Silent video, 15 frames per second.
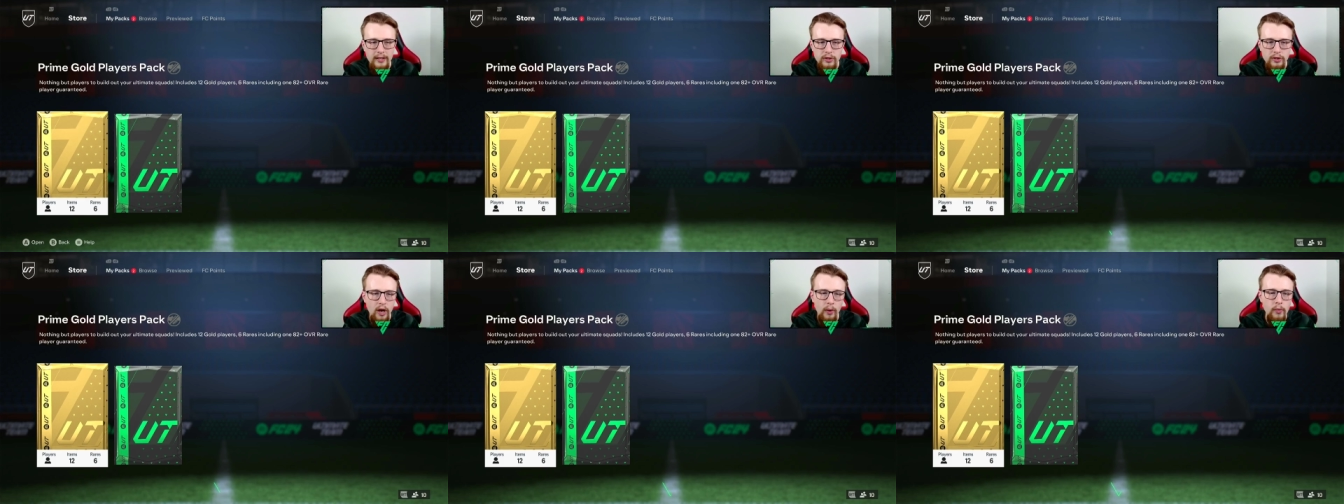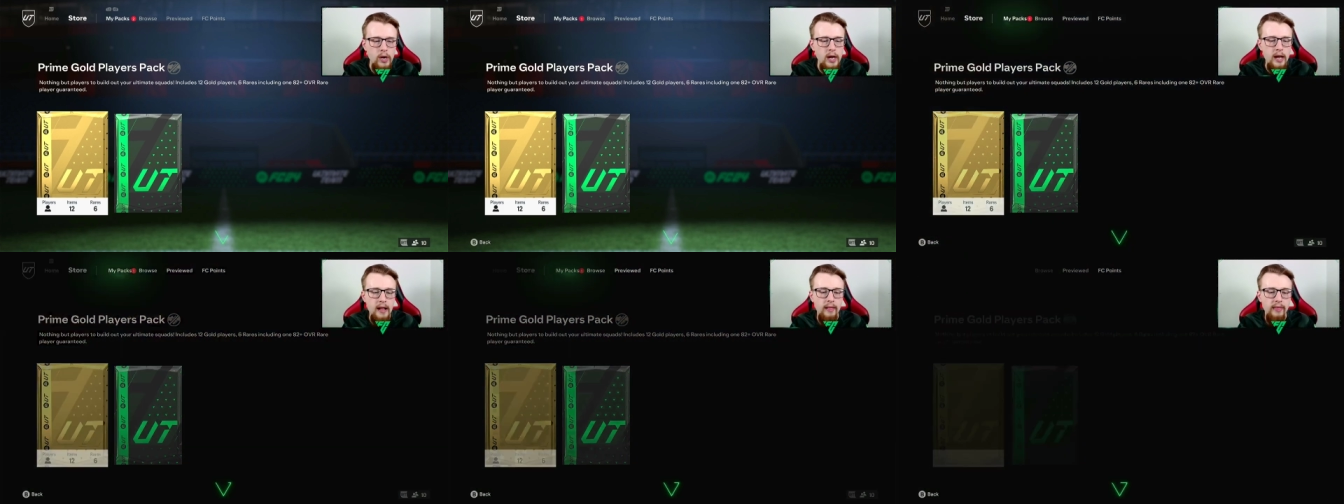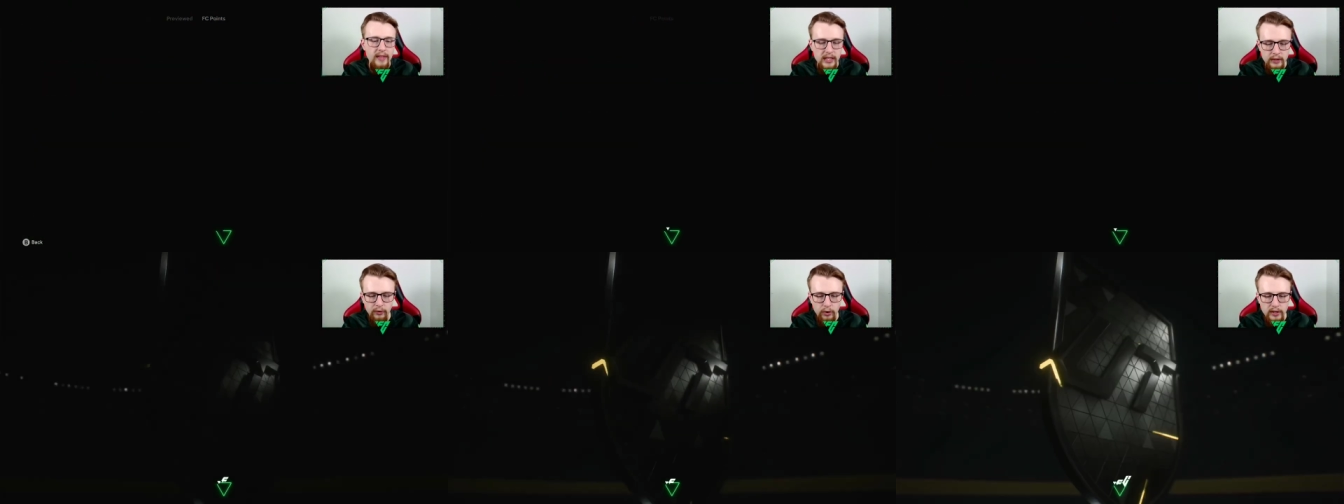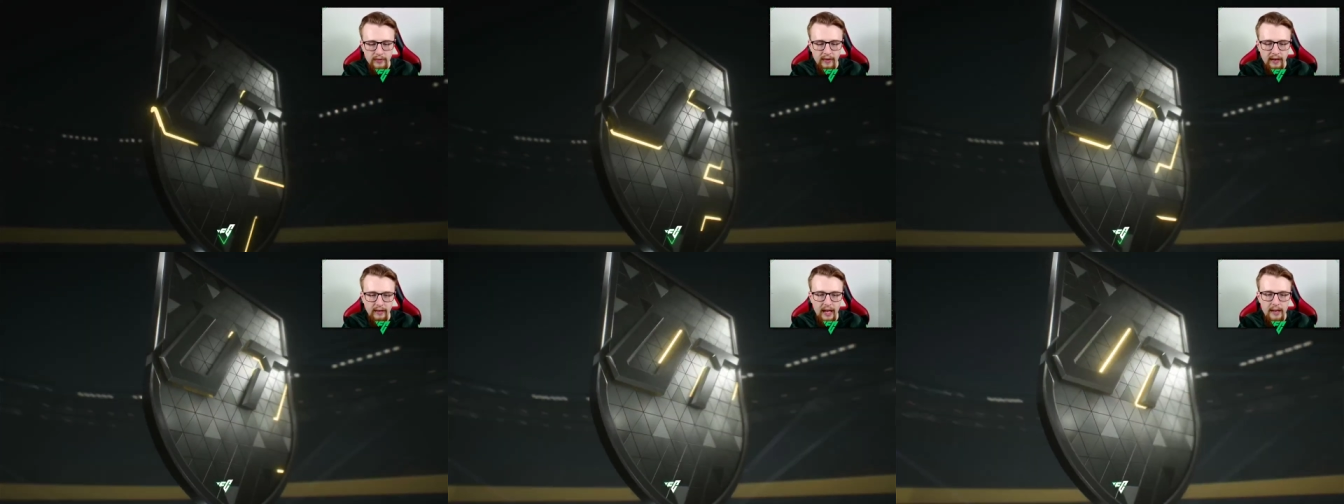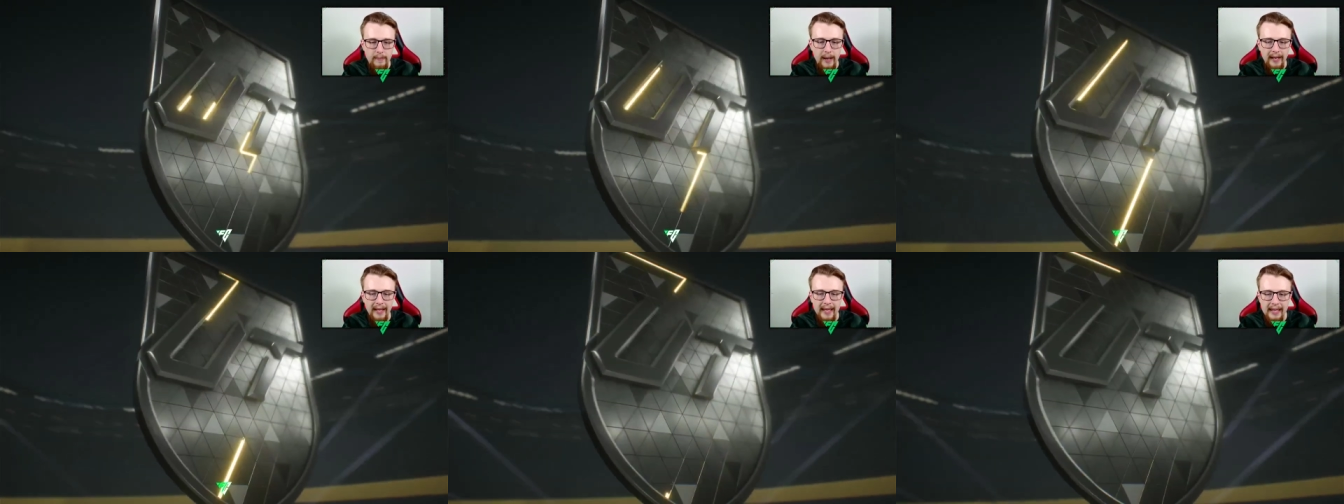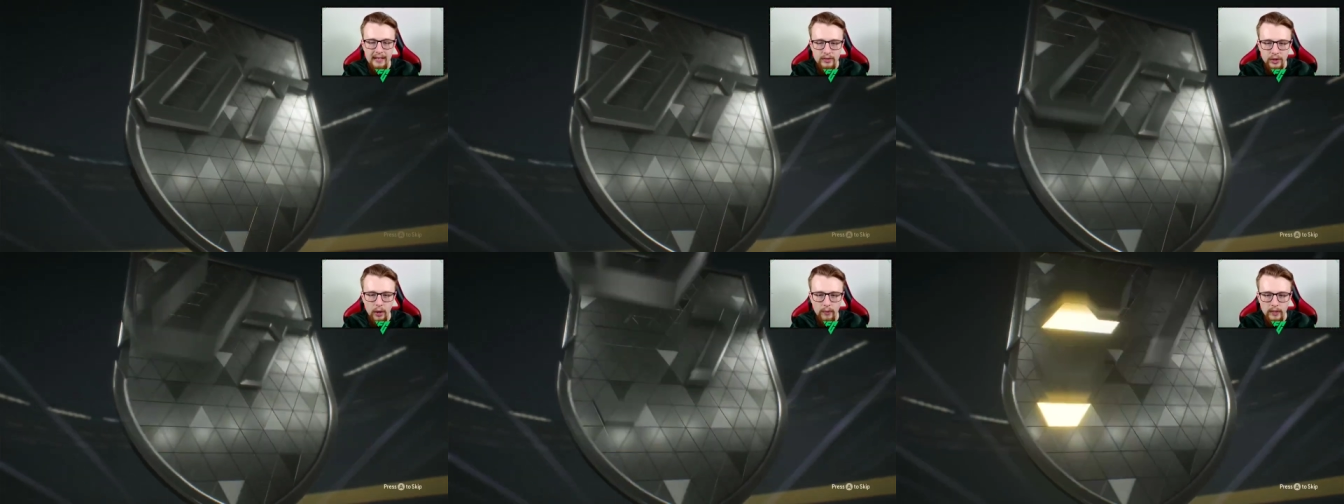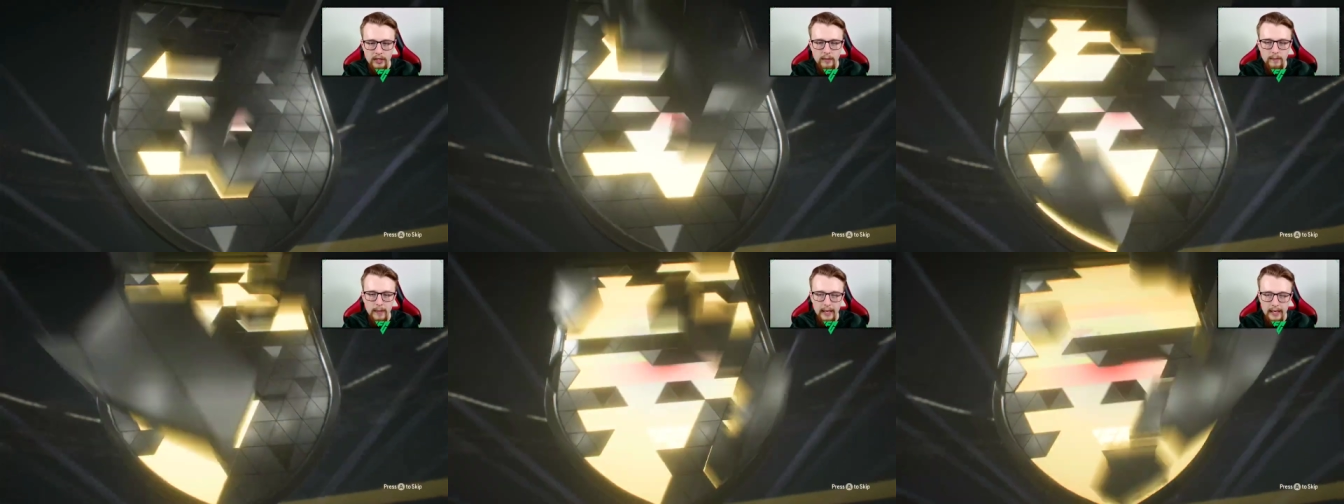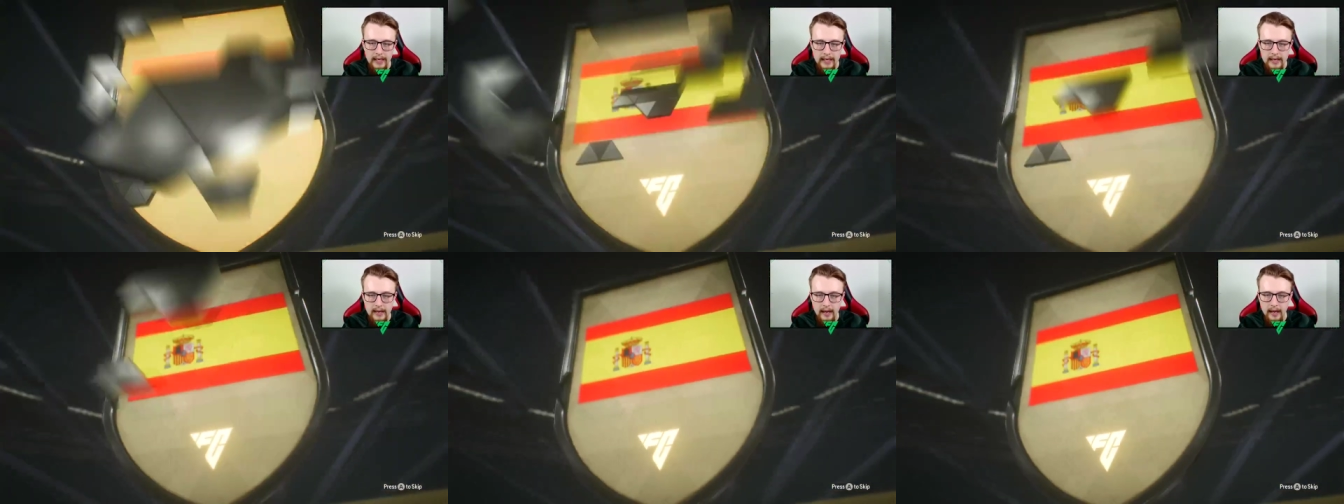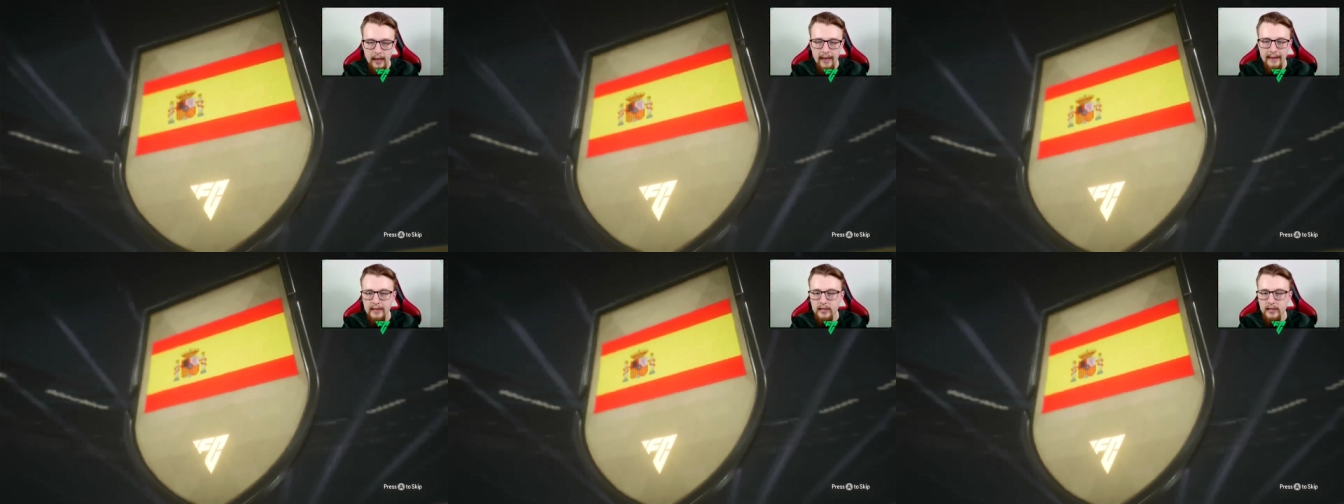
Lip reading: So this 45k pack is going to be a